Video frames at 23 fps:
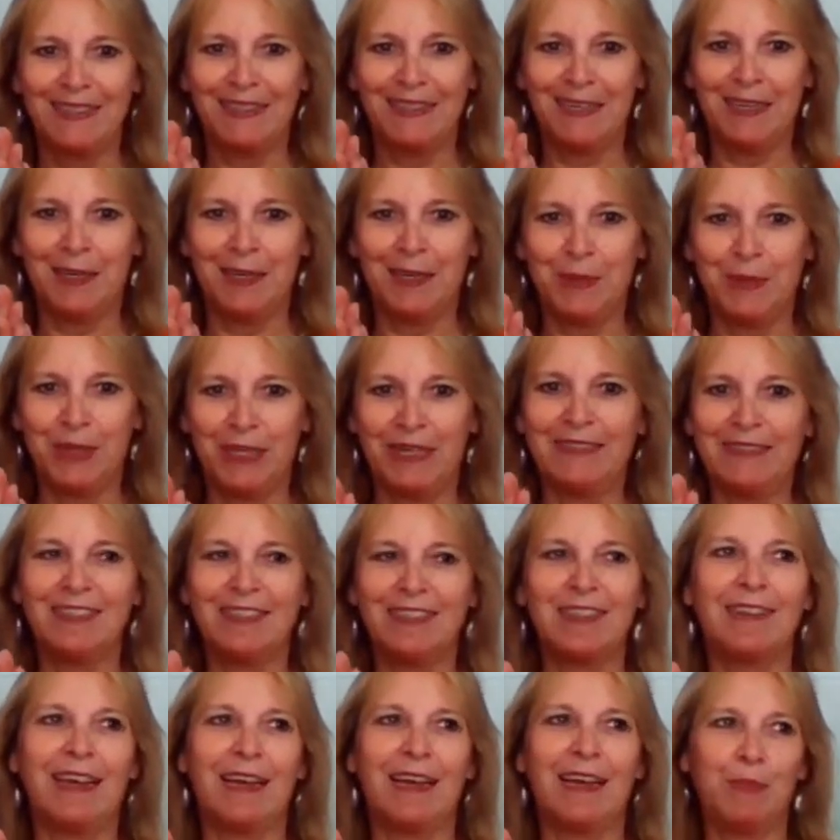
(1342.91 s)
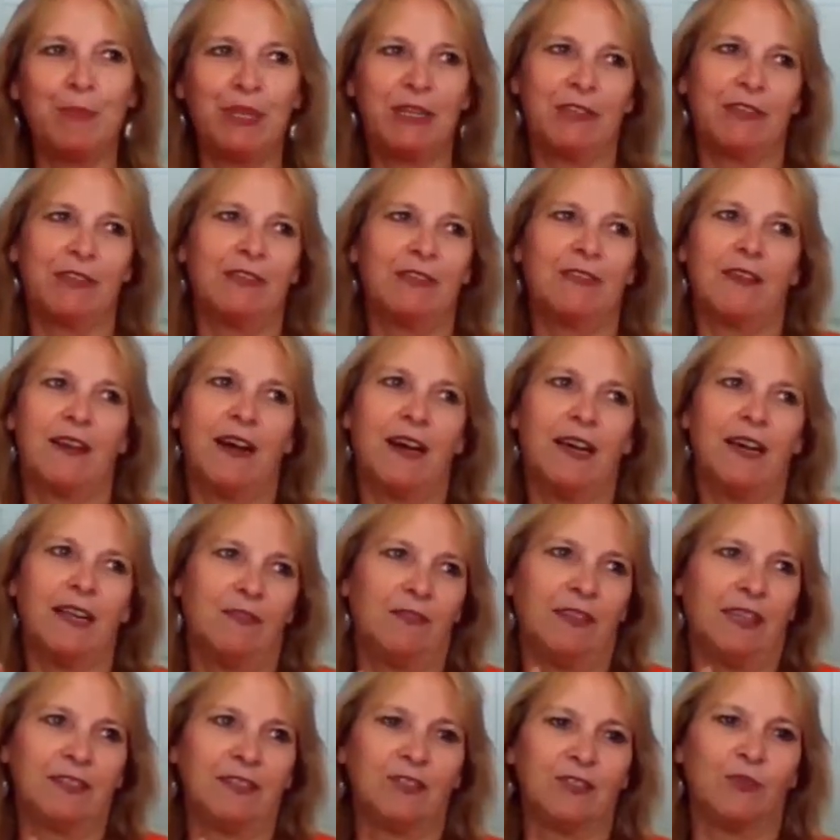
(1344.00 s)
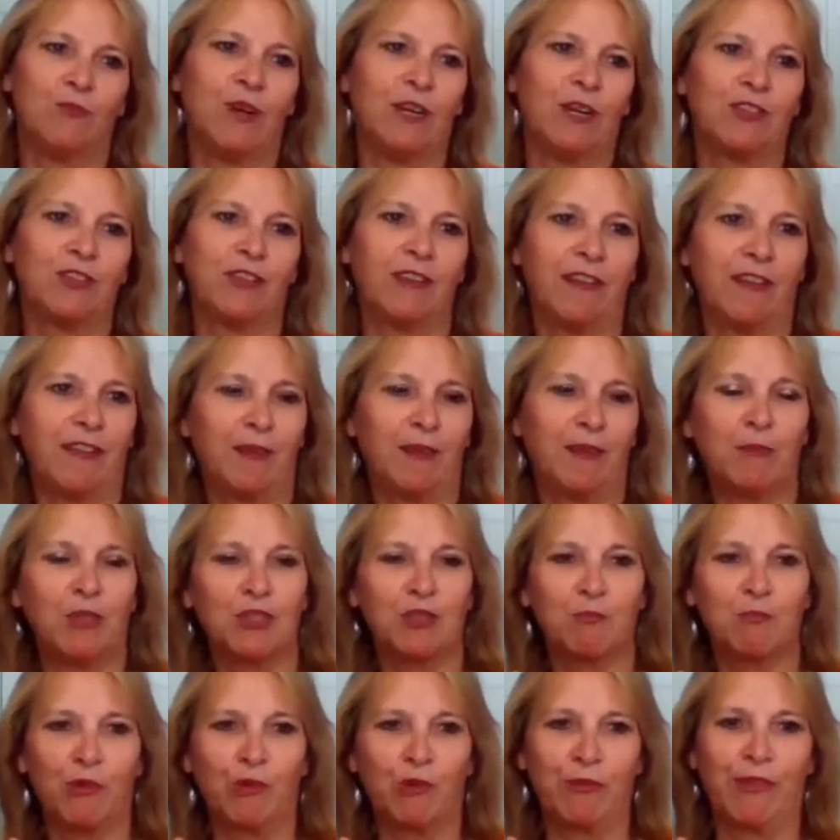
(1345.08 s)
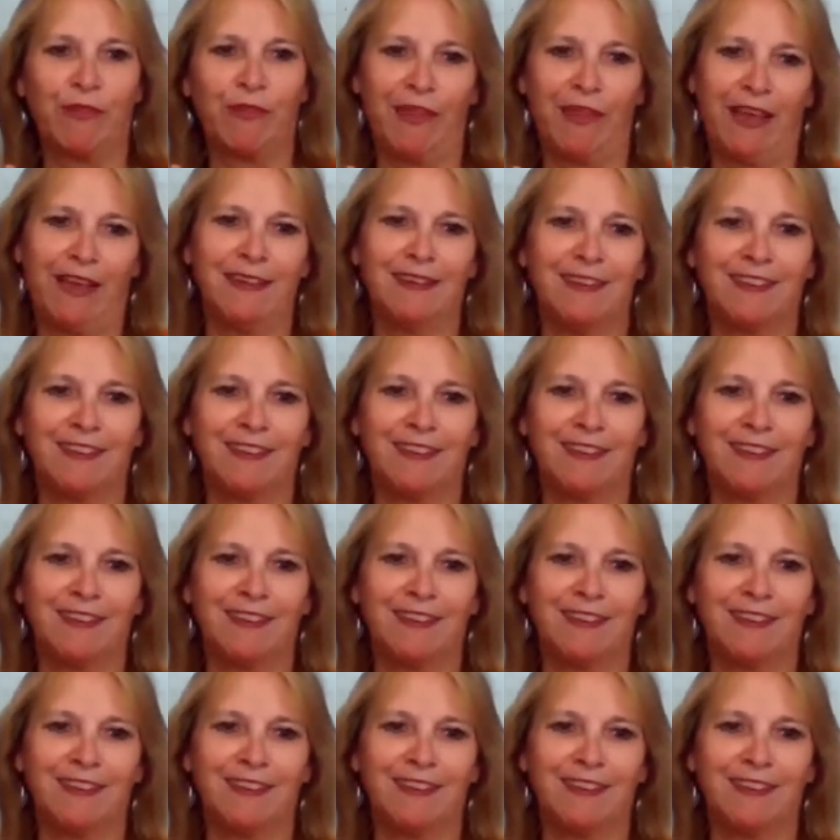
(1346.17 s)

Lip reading: and I did that because I don't like to watch anything much more than that,